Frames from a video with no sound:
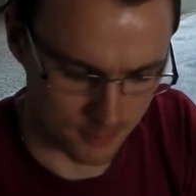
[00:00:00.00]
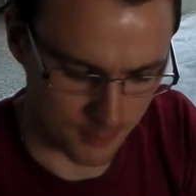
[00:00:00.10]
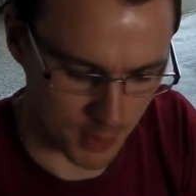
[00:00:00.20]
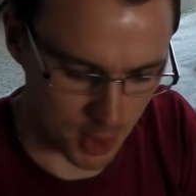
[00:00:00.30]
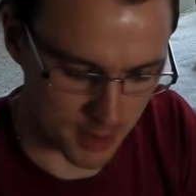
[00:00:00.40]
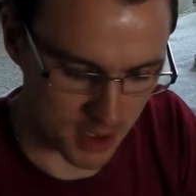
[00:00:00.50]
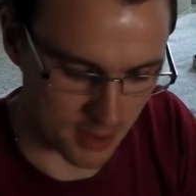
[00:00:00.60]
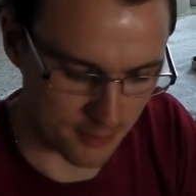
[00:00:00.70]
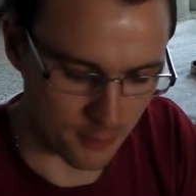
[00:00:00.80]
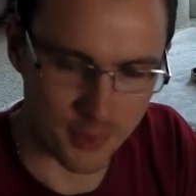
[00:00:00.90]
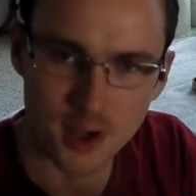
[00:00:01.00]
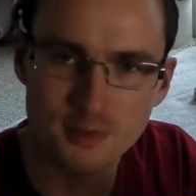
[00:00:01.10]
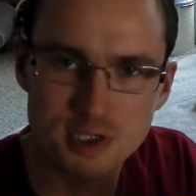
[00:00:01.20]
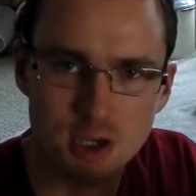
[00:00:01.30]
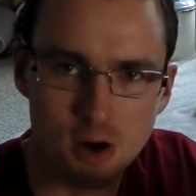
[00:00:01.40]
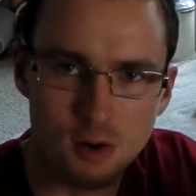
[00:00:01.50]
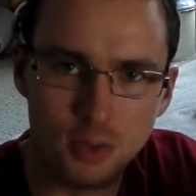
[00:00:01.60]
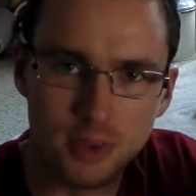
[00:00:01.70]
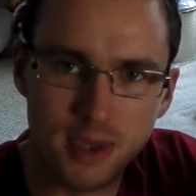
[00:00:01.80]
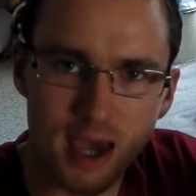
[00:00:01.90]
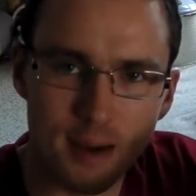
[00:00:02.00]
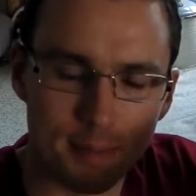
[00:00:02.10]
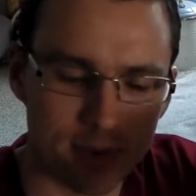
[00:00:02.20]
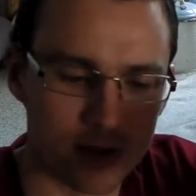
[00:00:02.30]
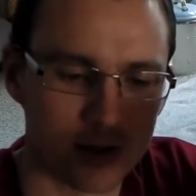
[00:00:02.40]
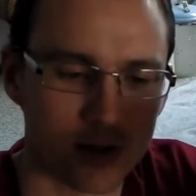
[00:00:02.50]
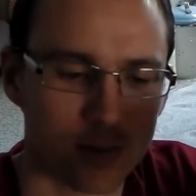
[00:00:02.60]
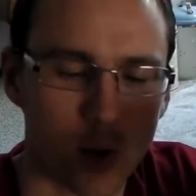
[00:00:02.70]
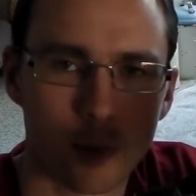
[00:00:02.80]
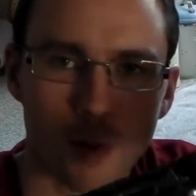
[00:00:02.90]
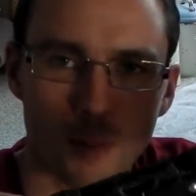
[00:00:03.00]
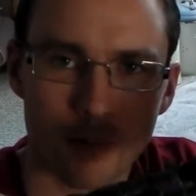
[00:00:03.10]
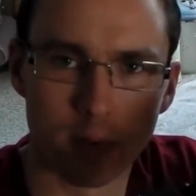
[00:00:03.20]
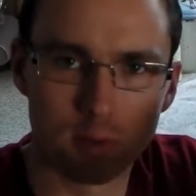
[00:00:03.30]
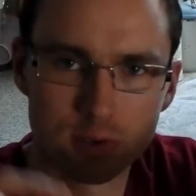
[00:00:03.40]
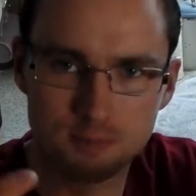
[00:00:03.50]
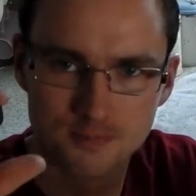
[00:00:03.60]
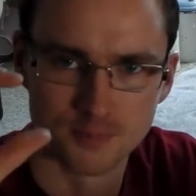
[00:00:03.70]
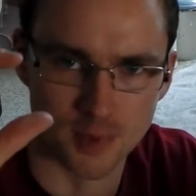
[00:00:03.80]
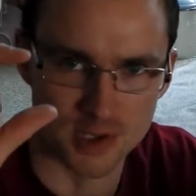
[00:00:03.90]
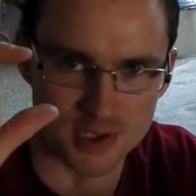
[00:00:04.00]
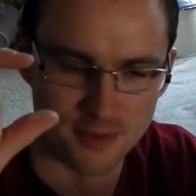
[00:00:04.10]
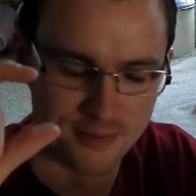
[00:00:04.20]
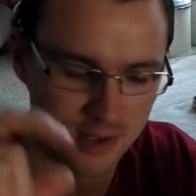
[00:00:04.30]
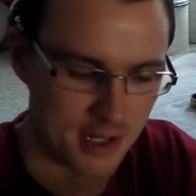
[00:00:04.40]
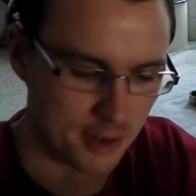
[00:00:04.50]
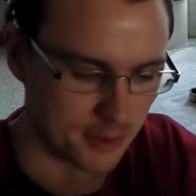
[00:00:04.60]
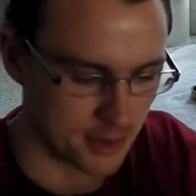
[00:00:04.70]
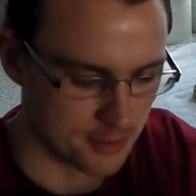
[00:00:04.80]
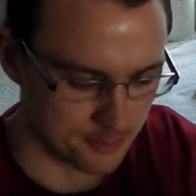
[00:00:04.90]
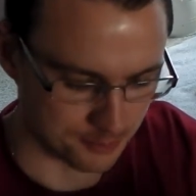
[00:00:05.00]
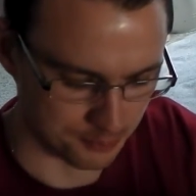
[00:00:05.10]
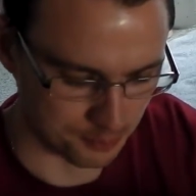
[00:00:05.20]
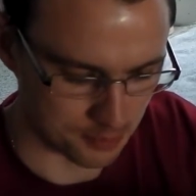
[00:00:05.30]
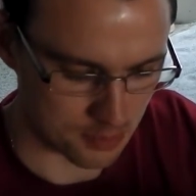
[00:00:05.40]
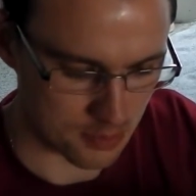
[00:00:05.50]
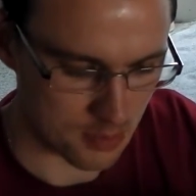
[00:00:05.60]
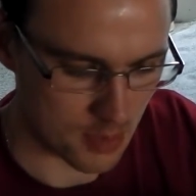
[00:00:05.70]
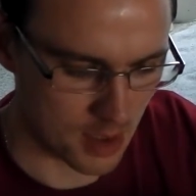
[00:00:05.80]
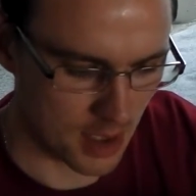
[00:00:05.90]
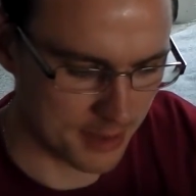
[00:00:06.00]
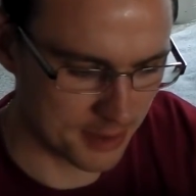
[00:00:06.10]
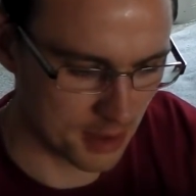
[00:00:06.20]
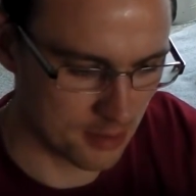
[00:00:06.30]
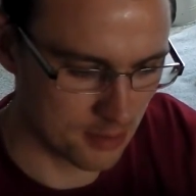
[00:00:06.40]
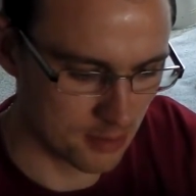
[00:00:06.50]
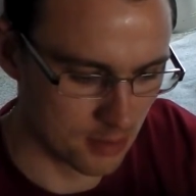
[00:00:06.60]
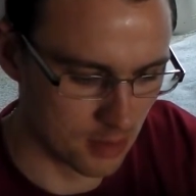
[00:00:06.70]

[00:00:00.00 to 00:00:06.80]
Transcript: You've got to be careful. They obviously can't cap the um, Hobgoblin bottles because of the thick neck on them. And um,